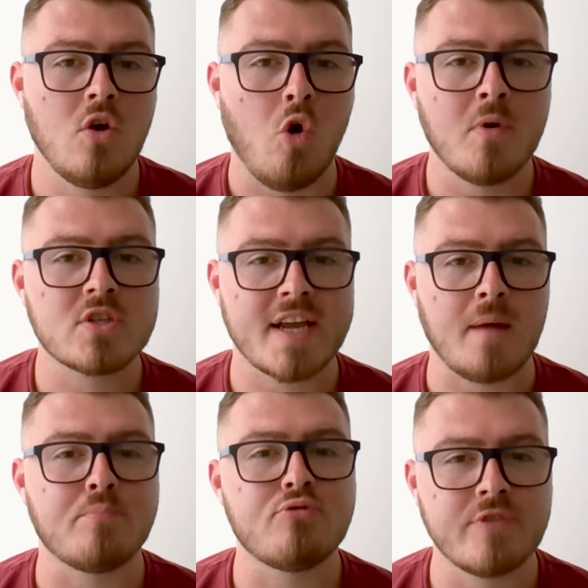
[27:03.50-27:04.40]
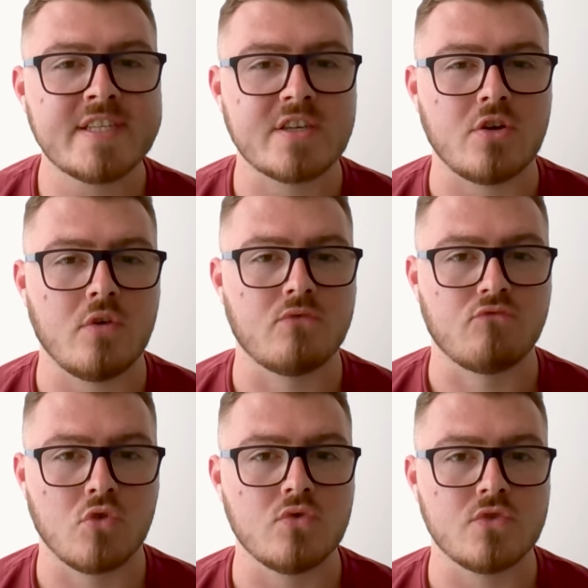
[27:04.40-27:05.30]
almost like a prison of
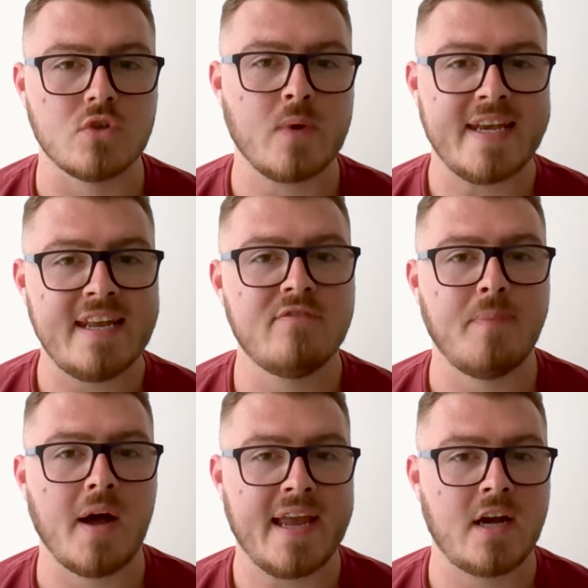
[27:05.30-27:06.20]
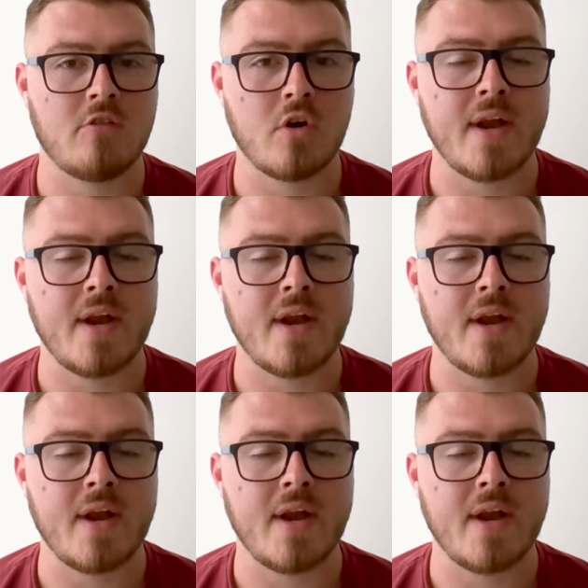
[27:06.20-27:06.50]
rules that we live by in our own